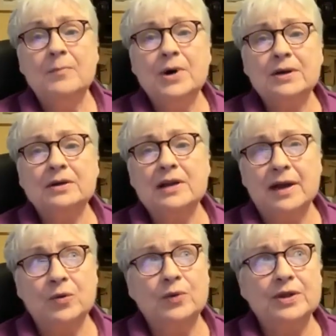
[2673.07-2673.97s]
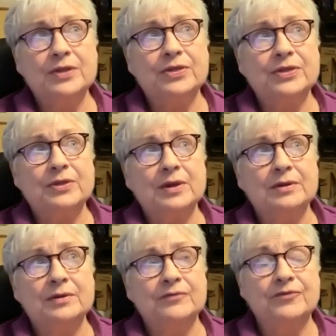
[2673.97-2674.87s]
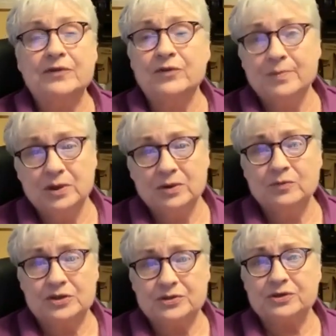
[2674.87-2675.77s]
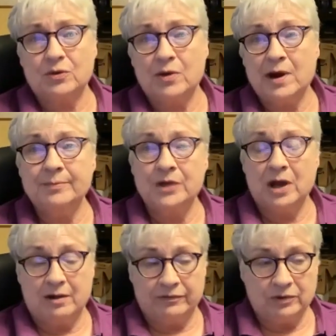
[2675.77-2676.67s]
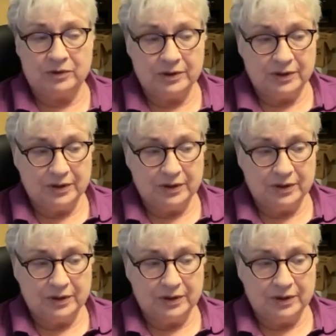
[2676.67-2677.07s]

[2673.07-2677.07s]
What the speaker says: But like with Fever Moon, which is a crime novel,